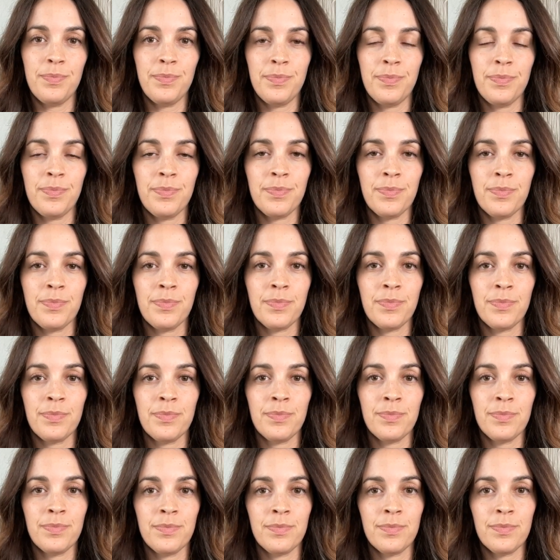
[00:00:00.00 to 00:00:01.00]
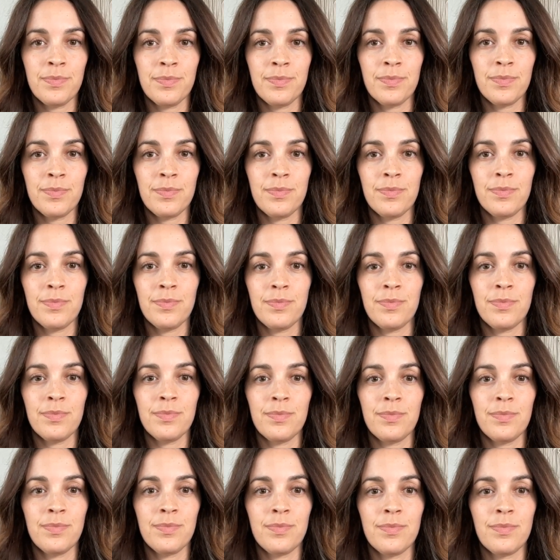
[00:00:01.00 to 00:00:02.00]

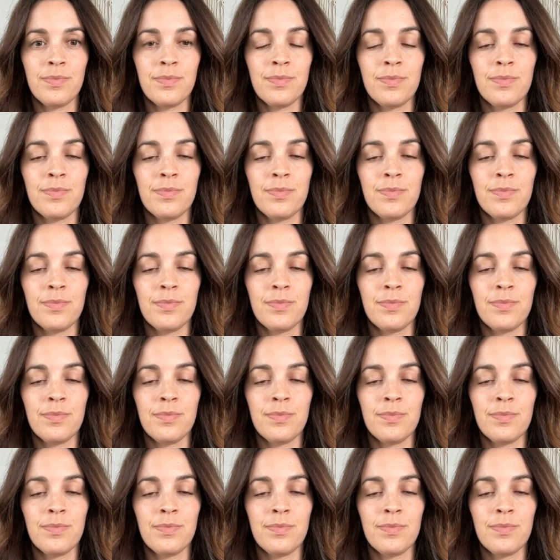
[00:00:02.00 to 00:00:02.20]
No one is speaking in this clip.